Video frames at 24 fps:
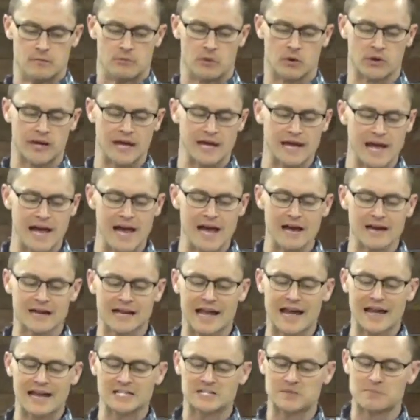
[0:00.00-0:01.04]
Porque
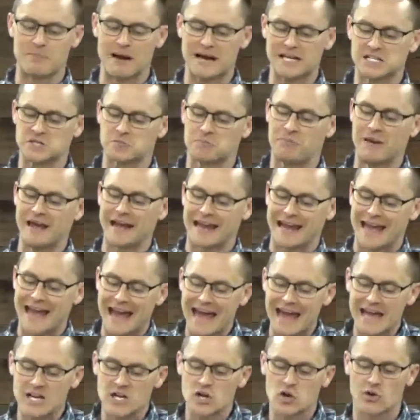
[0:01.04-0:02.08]
el que es más
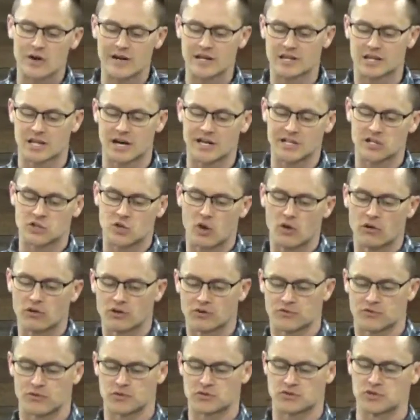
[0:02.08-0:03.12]
pequeño entre
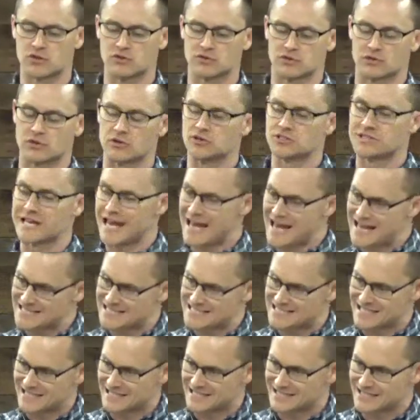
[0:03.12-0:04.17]
todos vosotros,
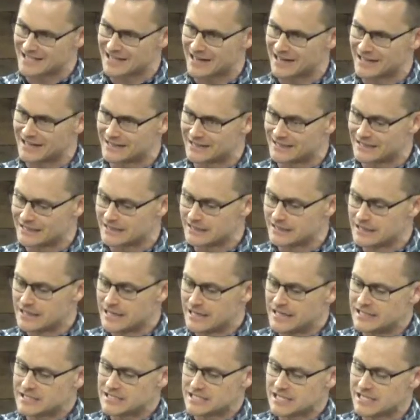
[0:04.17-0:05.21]
ese es grande.
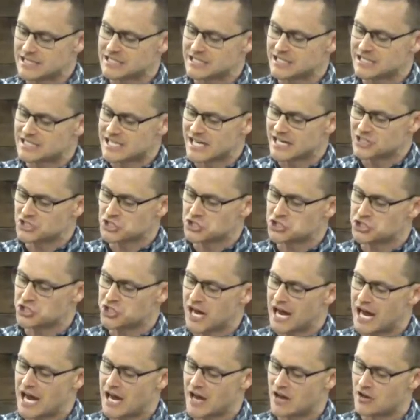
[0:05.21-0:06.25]
He says, he takes a
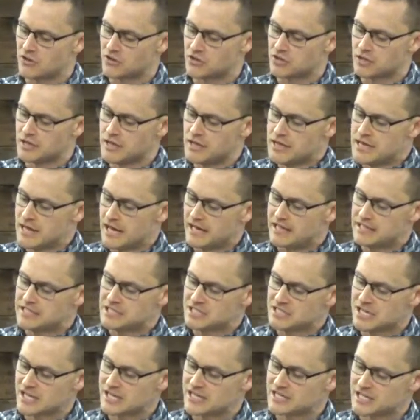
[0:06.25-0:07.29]
child, and he
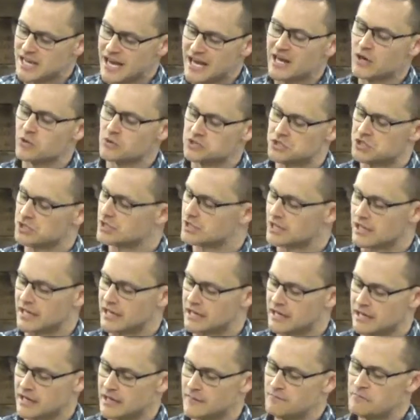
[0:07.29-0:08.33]
says, I know what you're
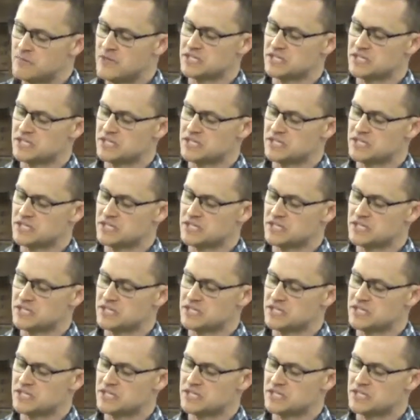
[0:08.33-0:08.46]
thinking.